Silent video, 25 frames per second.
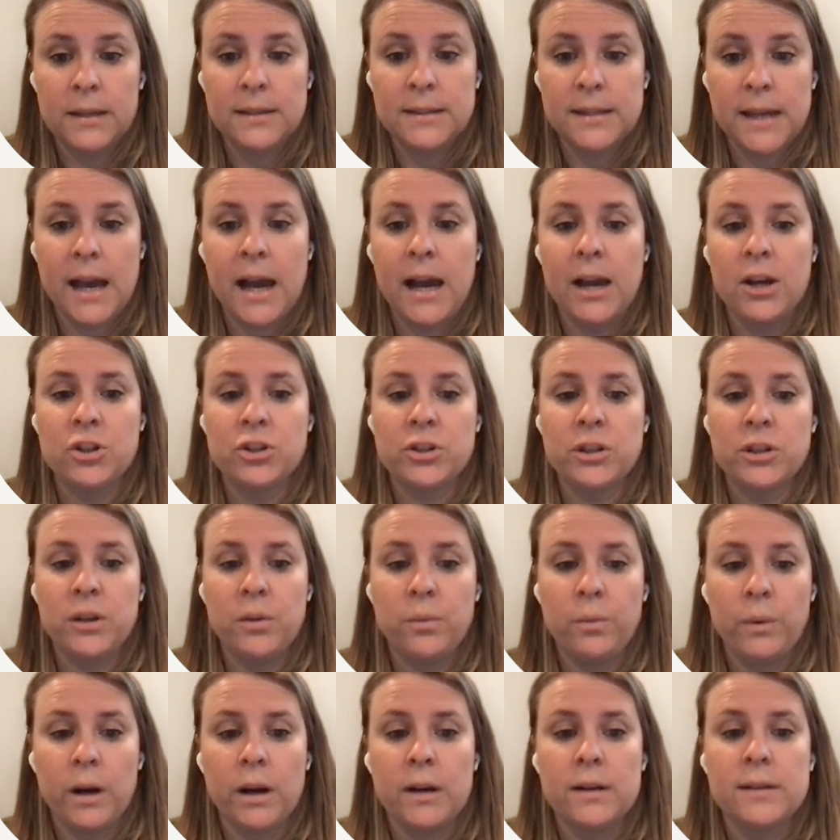is actually
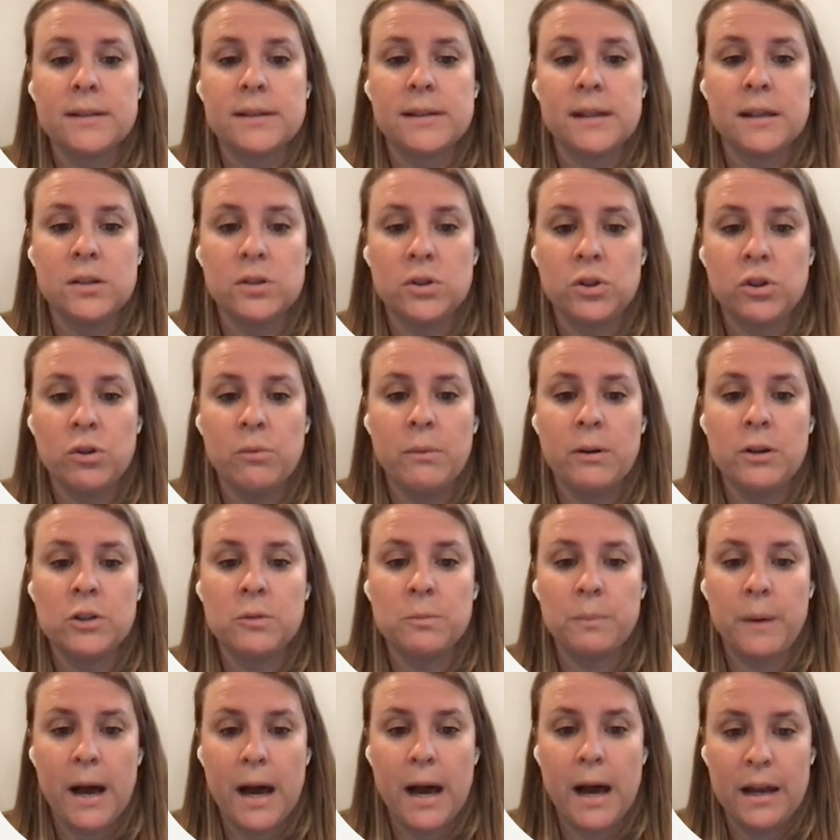worse than too
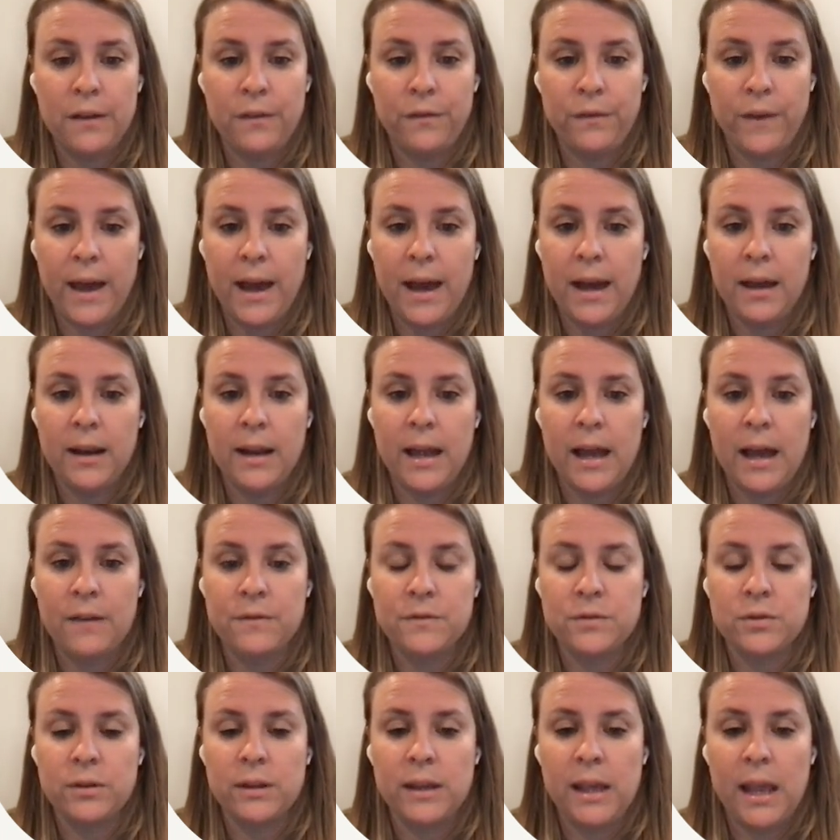much body fat
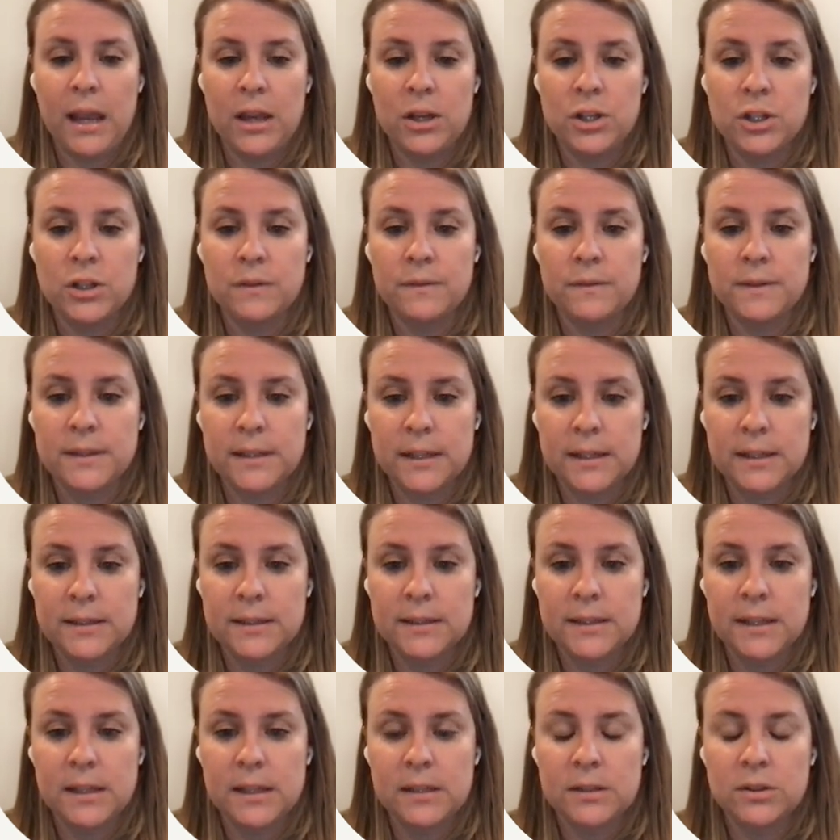after the age of
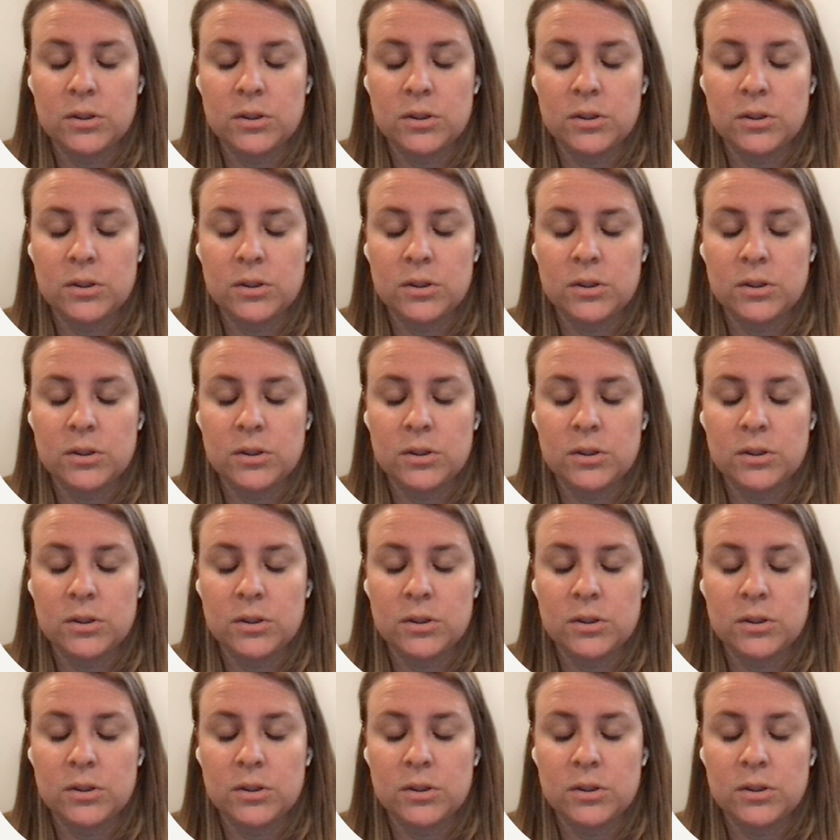60.